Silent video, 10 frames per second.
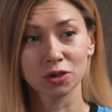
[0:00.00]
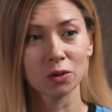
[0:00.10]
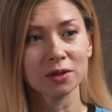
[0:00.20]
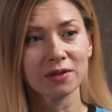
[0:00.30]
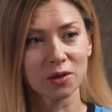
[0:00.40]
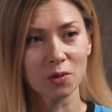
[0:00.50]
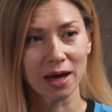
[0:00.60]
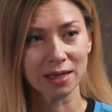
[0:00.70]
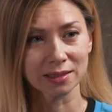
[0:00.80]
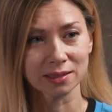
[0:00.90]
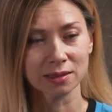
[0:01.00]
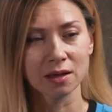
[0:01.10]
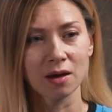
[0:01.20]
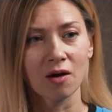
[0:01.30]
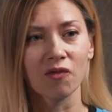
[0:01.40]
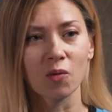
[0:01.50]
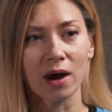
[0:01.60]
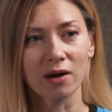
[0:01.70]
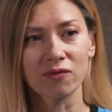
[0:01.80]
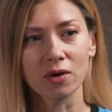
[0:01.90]
solely in the US of
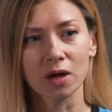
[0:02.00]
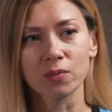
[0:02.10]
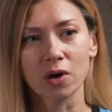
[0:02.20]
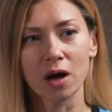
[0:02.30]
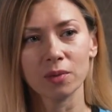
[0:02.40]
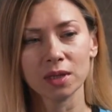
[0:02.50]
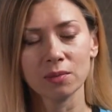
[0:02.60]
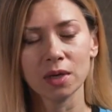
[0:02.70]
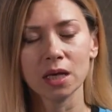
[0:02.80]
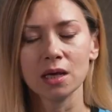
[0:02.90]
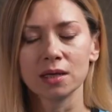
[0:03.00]
wire fraud problem.